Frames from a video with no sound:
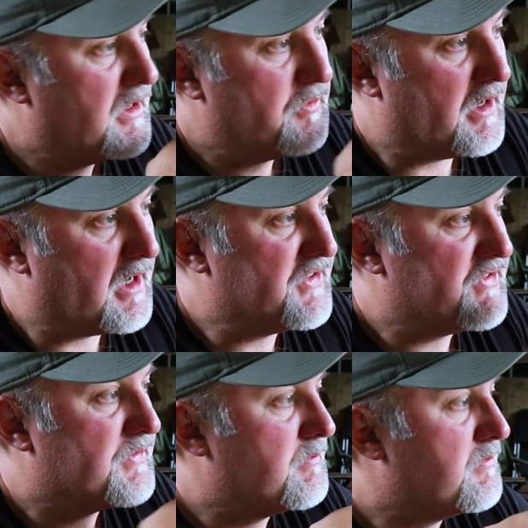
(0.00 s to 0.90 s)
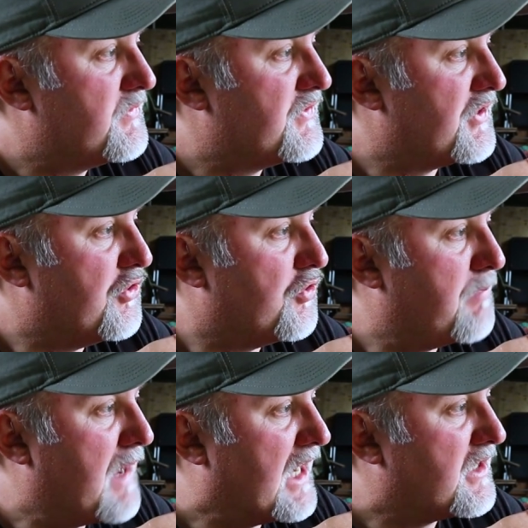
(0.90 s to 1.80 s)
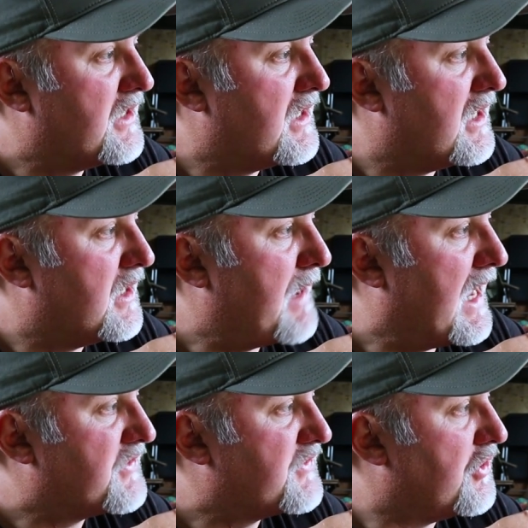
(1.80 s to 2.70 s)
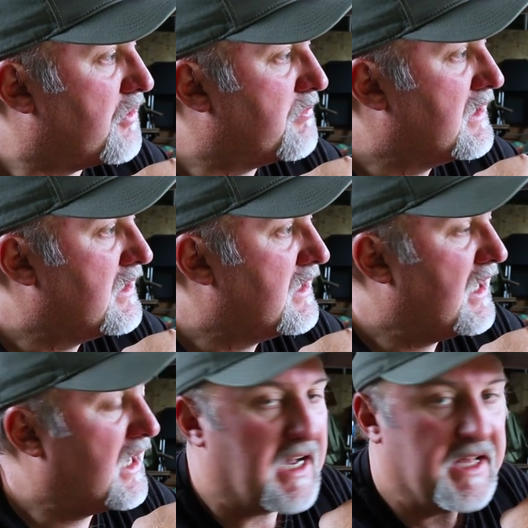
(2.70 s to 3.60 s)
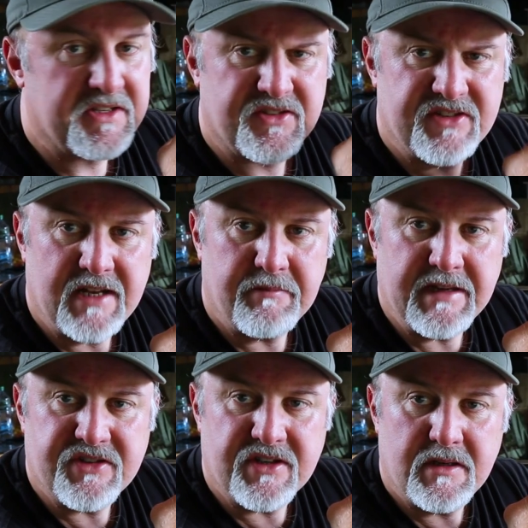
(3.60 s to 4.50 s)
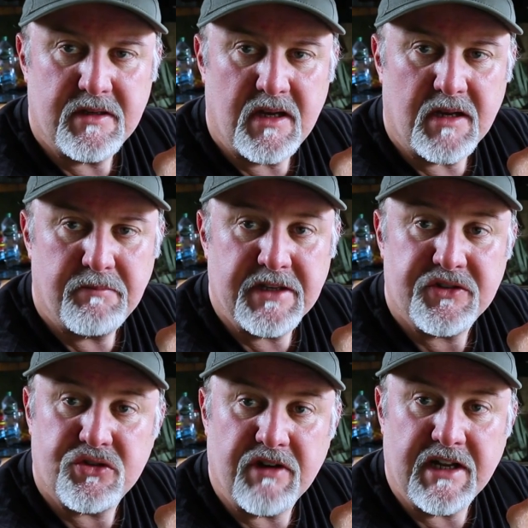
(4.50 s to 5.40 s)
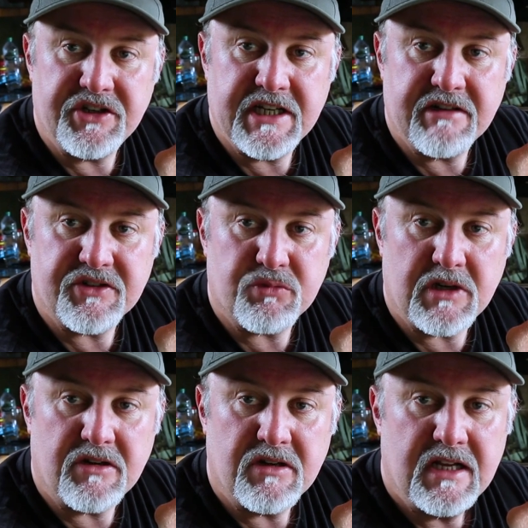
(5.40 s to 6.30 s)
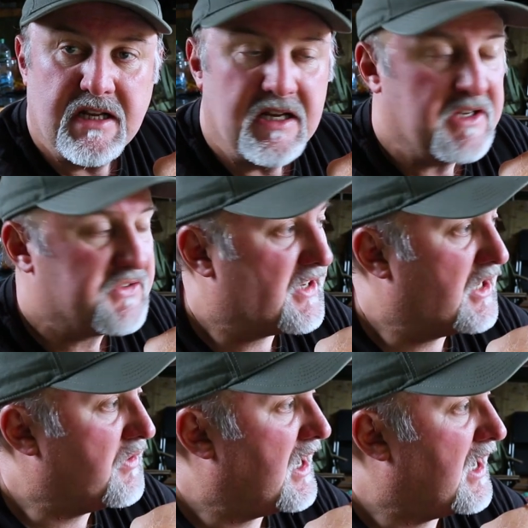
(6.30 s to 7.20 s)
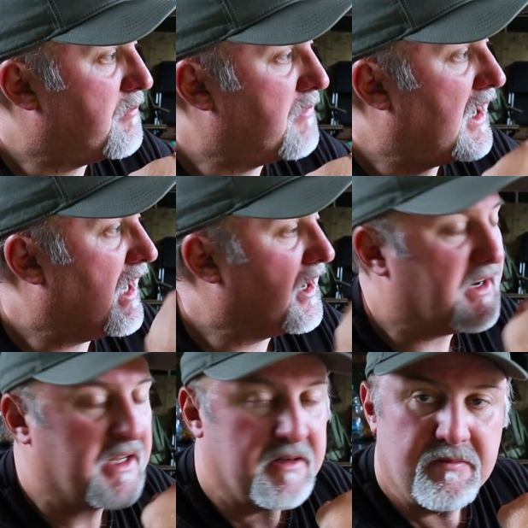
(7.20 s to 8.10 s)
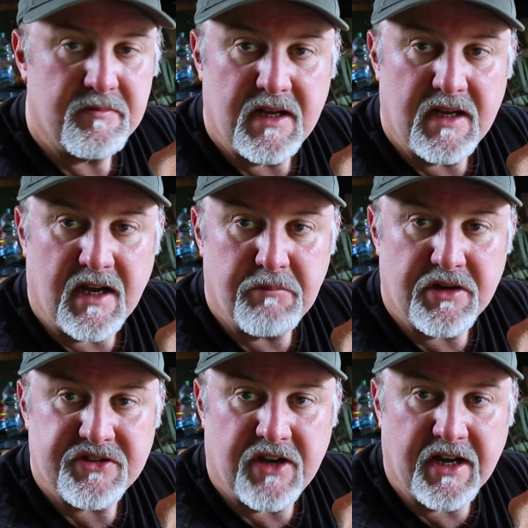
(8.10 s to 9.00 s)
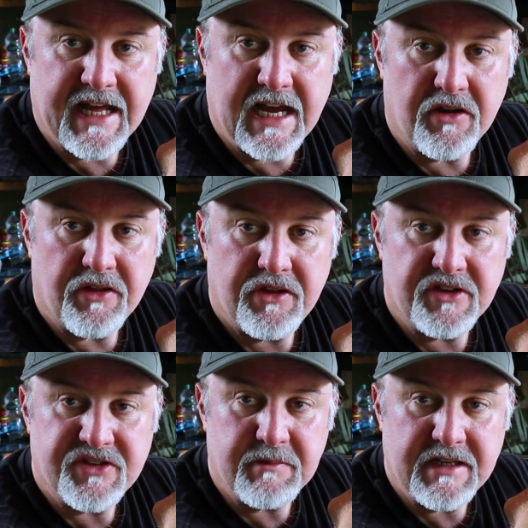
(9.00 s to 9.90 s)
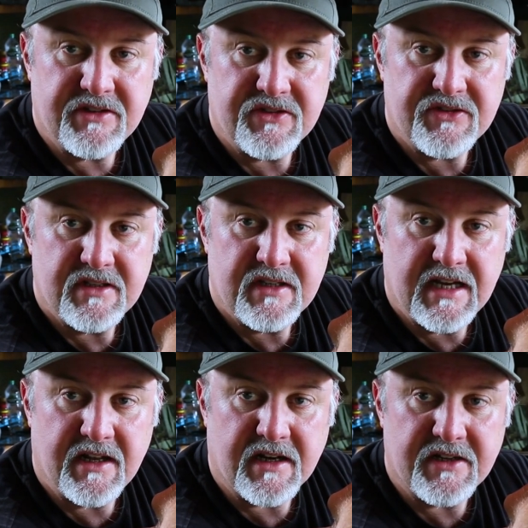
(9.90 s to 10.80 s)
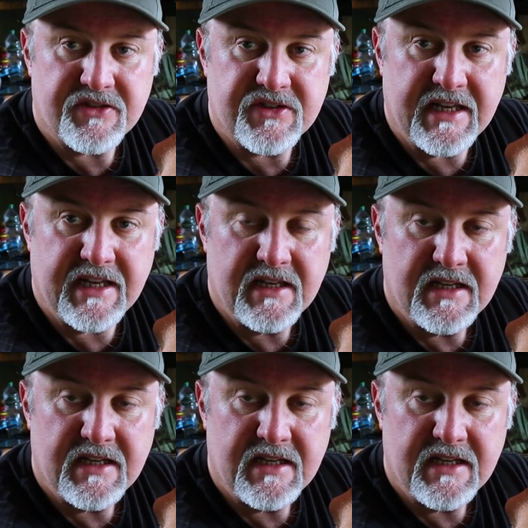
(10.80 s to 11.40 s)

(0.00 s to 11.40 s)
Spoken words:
nice secure backstop, and there's a 10 metre pistol range here as well. So I'll put a target out at 30 metres and I'm going to see